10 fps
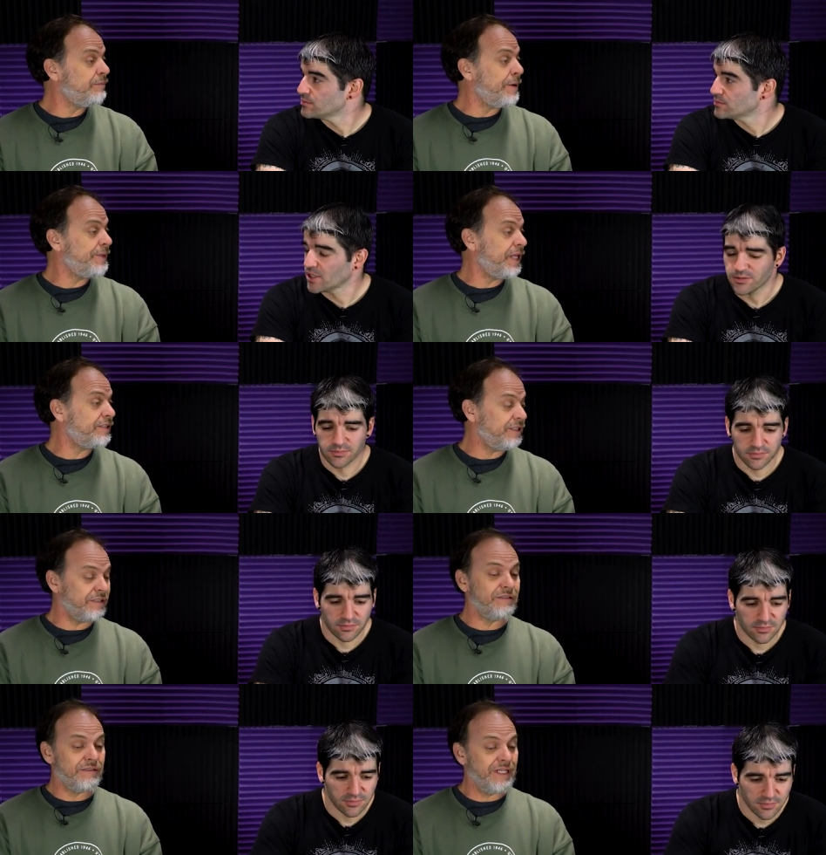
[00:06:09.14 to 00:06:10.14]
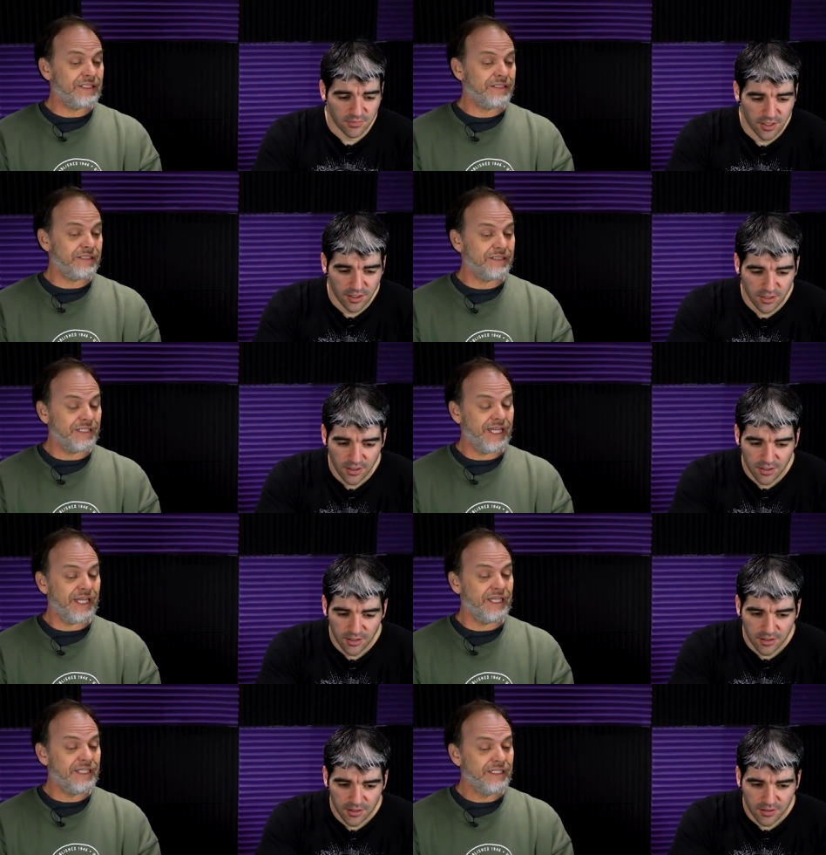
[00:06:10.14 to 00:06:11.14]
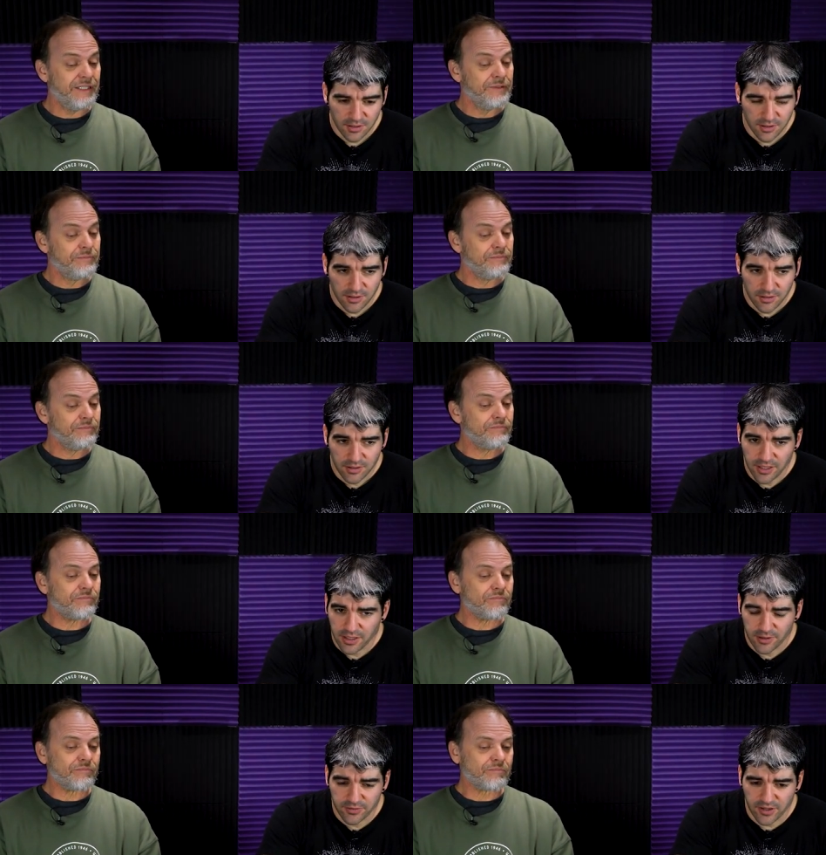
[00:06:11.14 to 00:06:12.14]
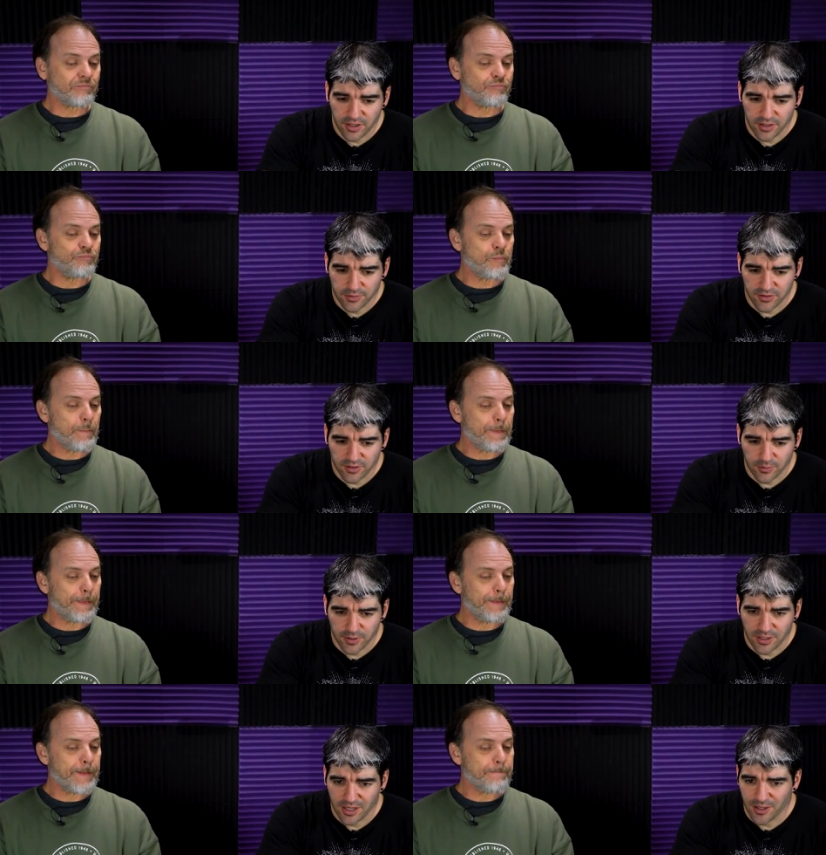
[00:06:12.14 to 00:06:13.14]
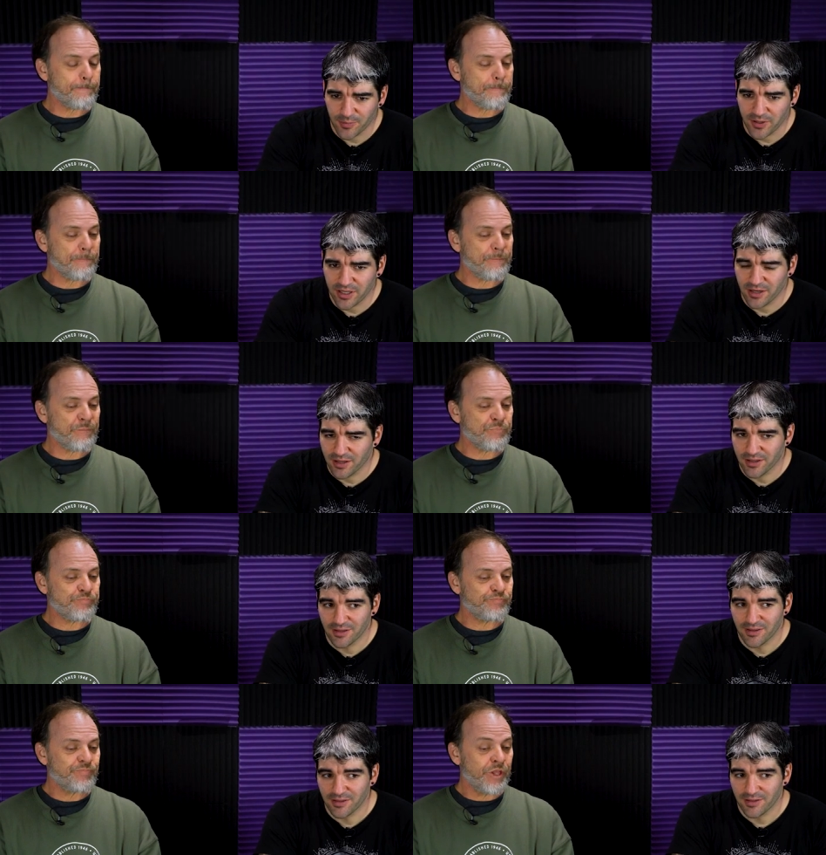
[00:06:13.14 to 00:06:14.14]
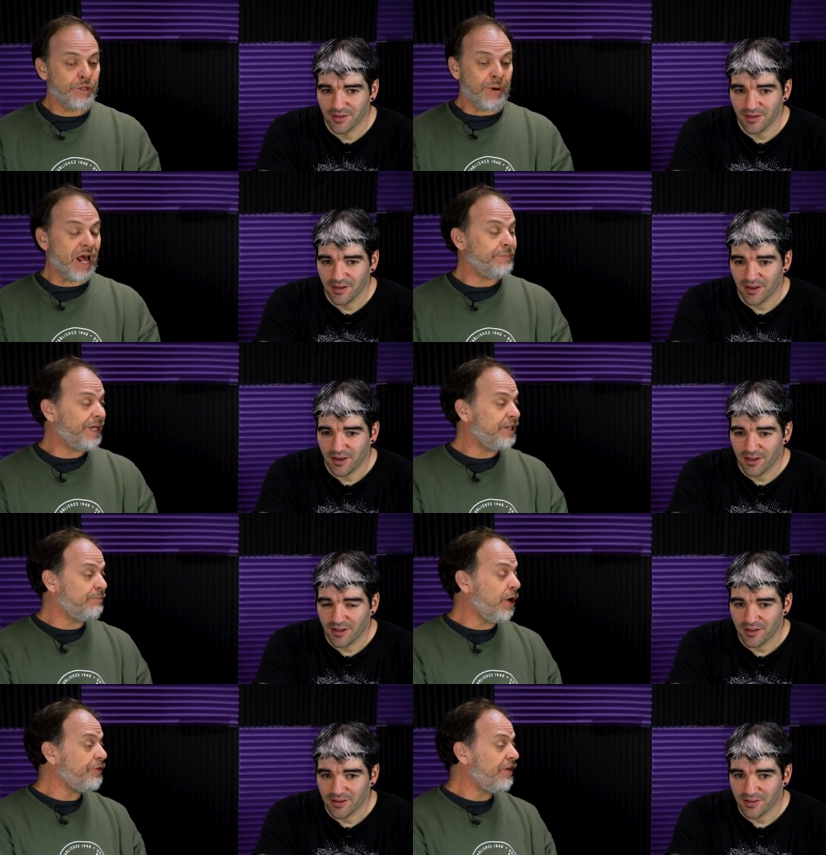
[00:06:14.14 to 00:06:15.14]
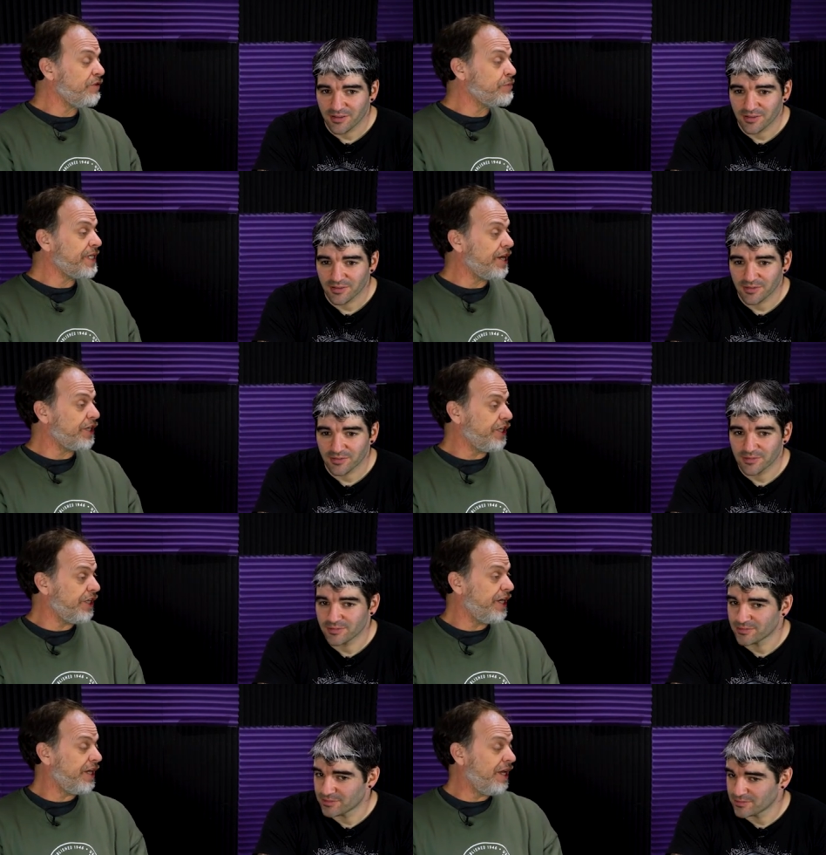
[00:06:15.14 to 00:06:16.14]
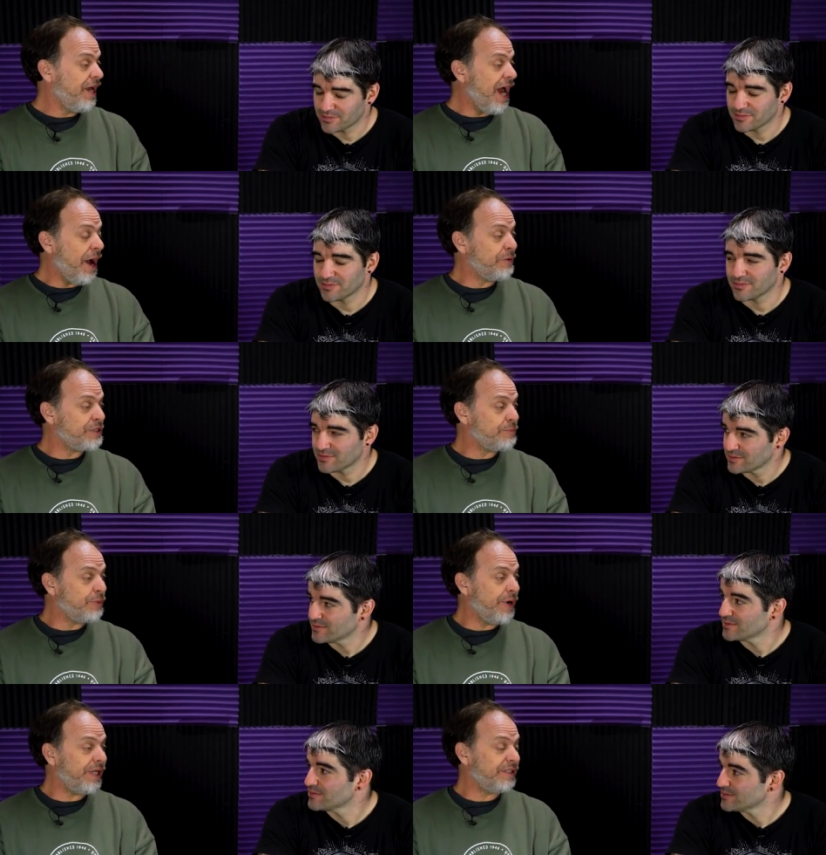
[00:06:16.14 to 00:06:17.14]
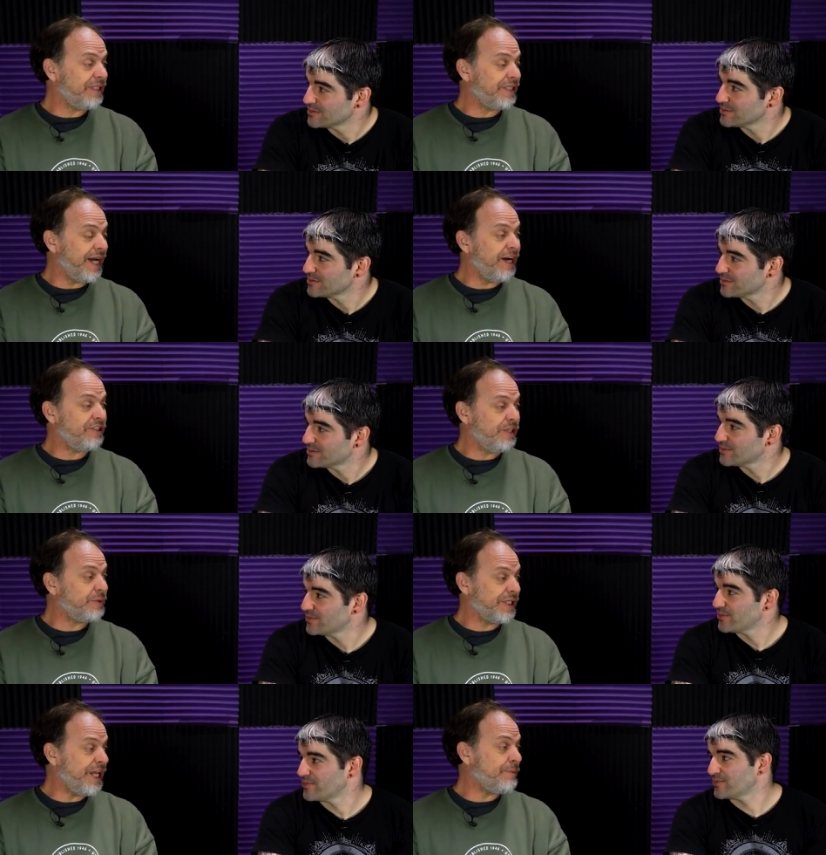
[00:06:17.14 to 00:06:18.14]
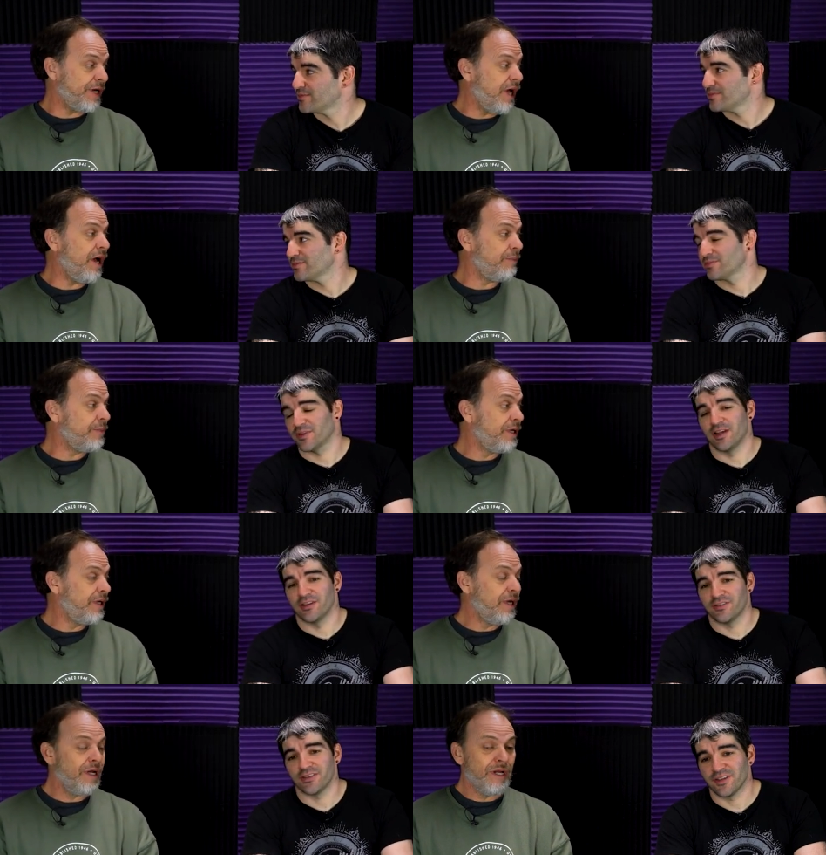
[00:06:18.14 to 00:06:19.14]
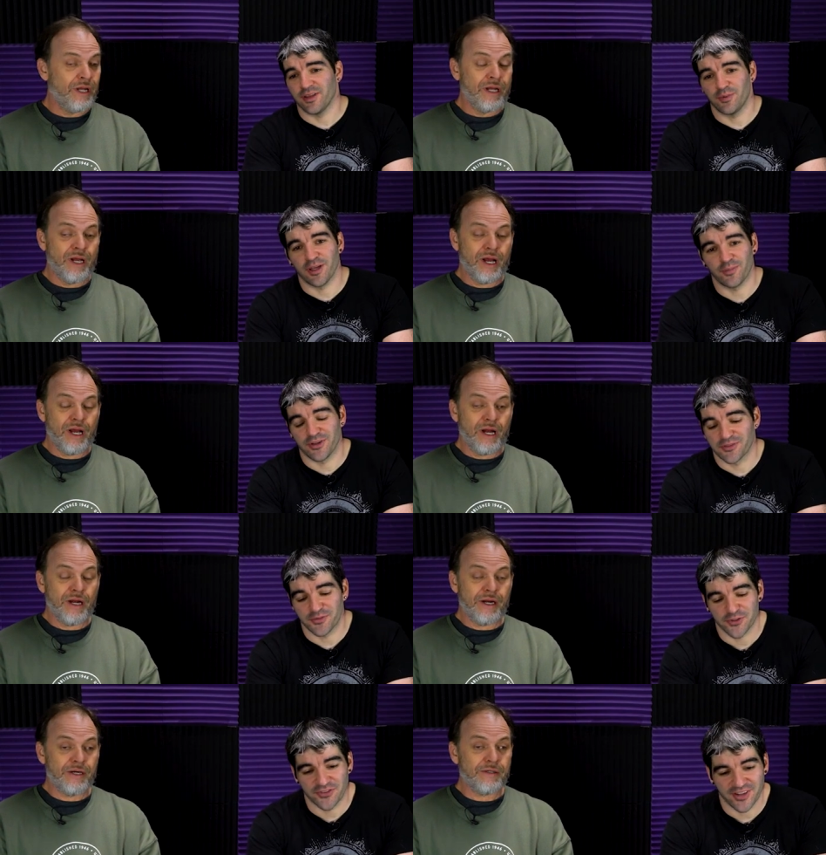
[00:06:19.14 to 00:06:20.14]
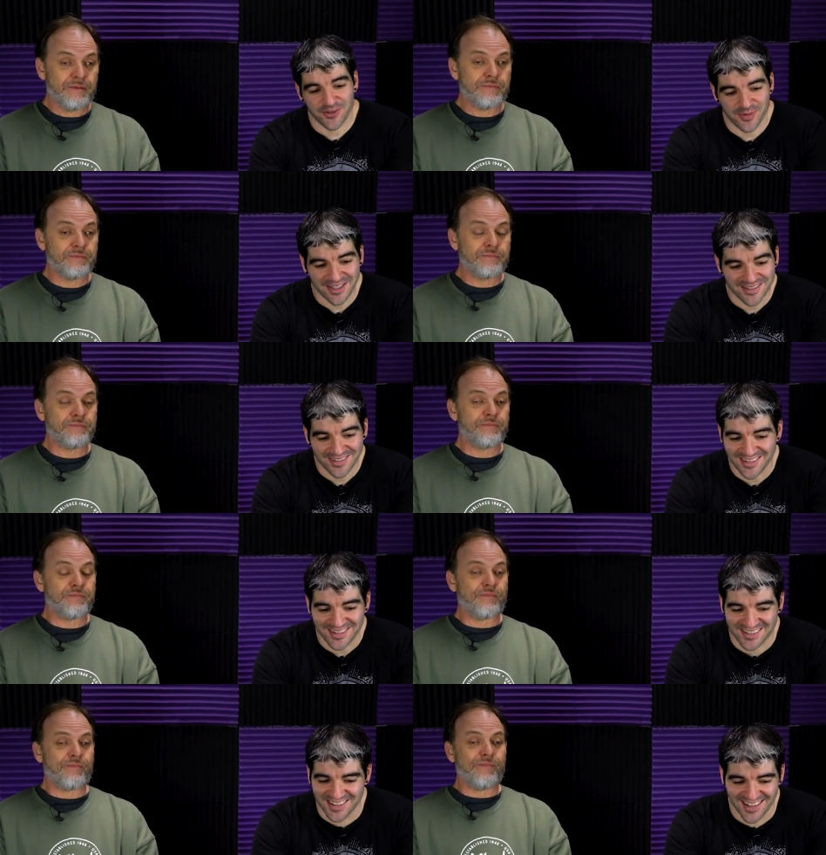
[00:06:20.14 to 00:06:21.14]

Speaker 1: Maybe yeah. that's the that's the key. Well, oh, yeah, that was a that was a good one. Um, but the bottom end and both
Speaker 2: of them sounded good. I was impressed that the heresy was keeping up. heresy is keeping up in this fourth gen, man. It's